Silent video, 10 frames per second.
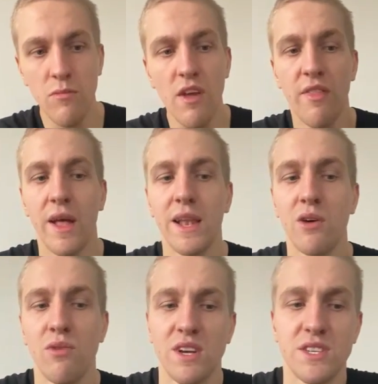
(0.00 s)
And then a
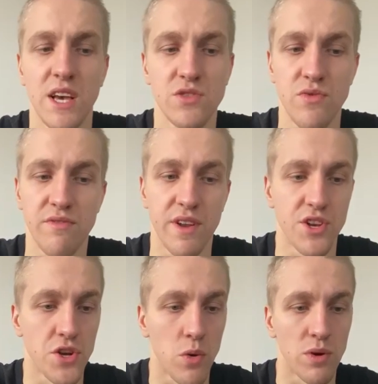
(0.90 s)
little accessory
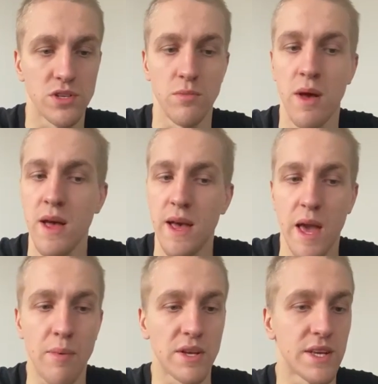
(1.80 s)
finisher with some
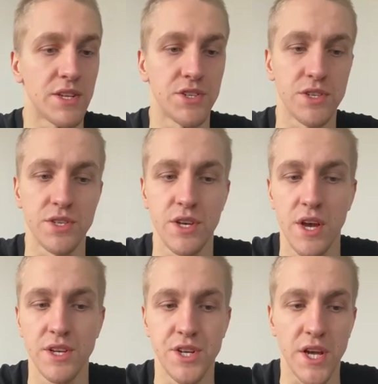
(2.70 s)
hip extensions,
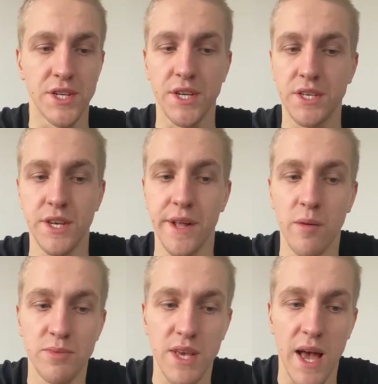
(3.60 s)
GHD
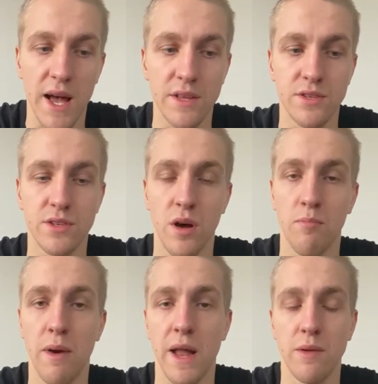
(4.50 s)
sit-ups, and
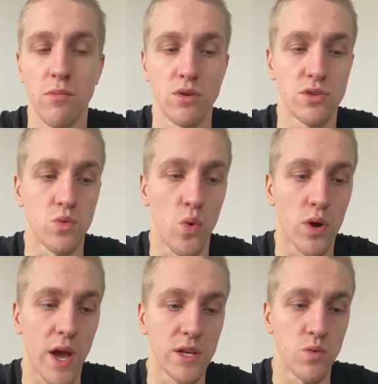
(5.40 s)
some banded monster
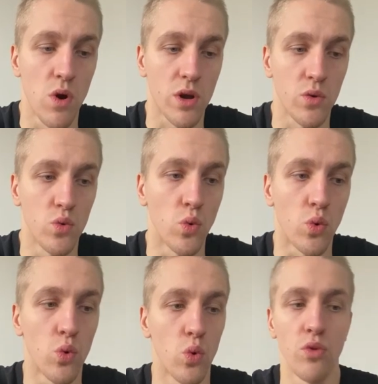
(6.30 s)
walk, case working all
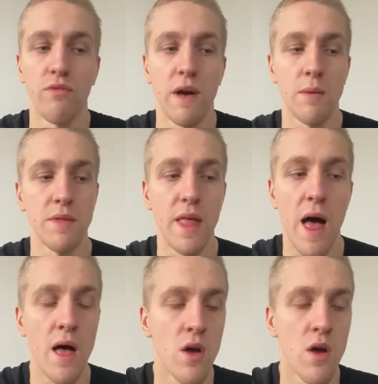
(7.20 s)
core development there.